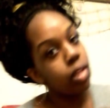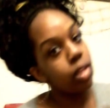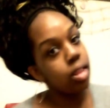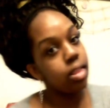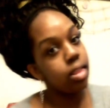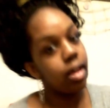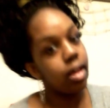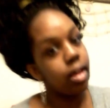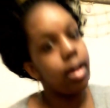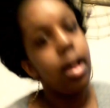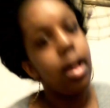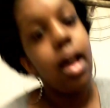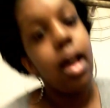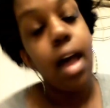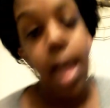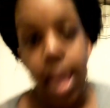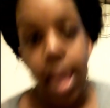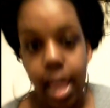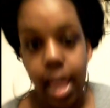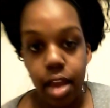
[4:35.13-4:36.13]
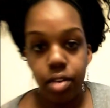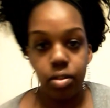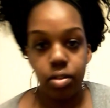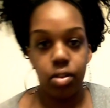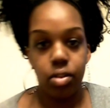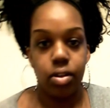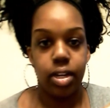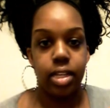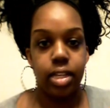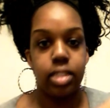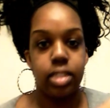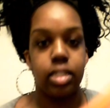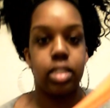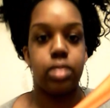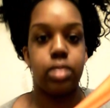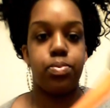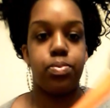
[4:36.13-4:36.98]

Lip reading: The handle on this is